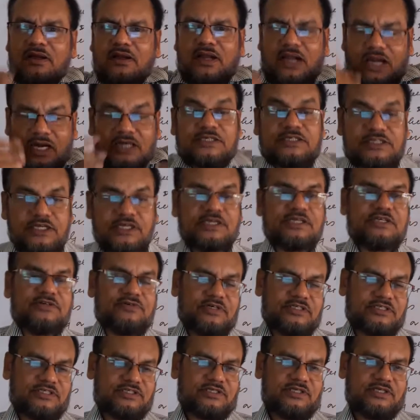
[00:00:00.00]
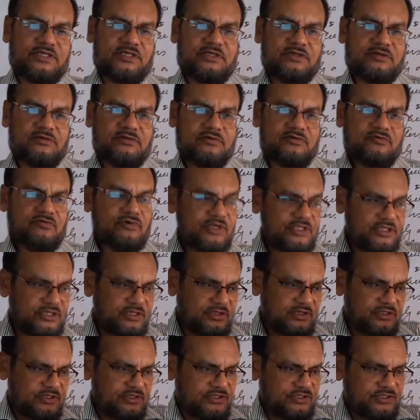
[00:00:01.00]
continuously with
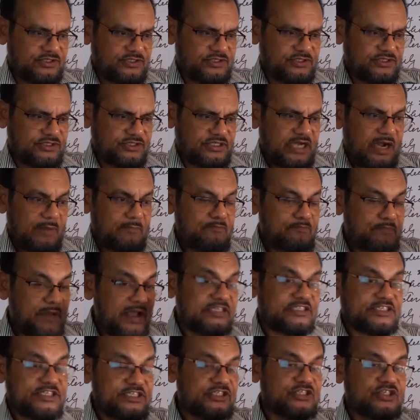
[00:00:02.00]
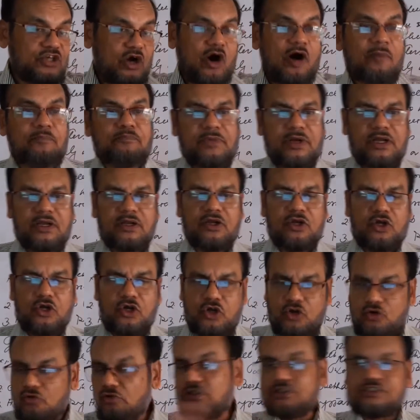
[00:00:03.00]
some basis of
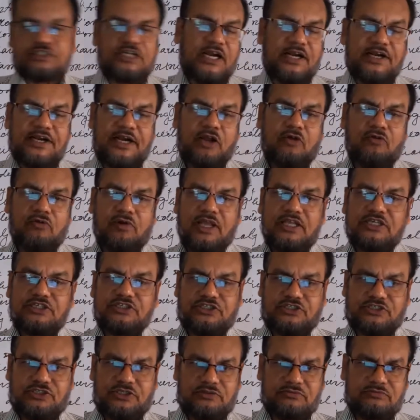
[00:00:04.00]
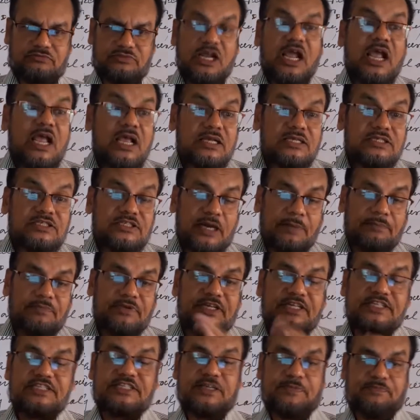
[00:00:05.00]
rules and regulation, some
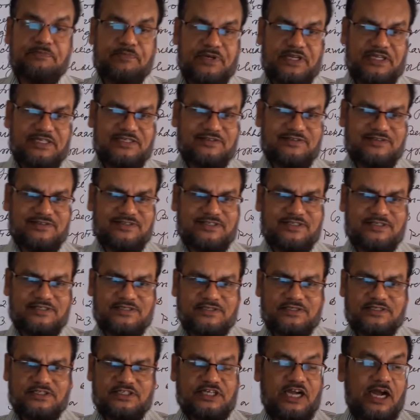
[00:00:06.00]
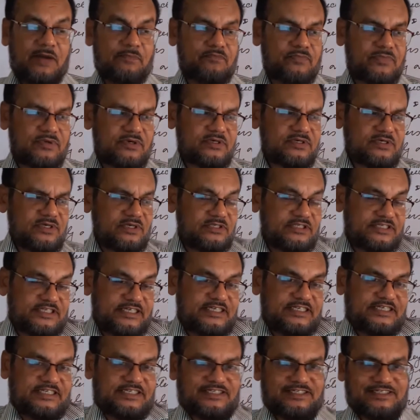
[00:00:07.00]
disciplines, some
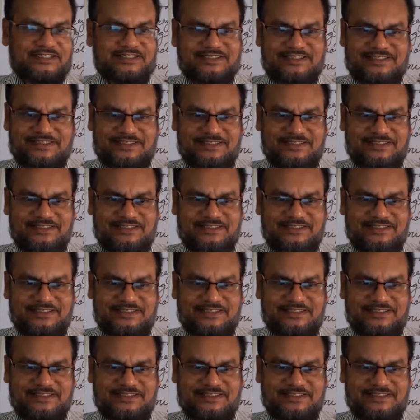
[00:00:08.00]
courtesy.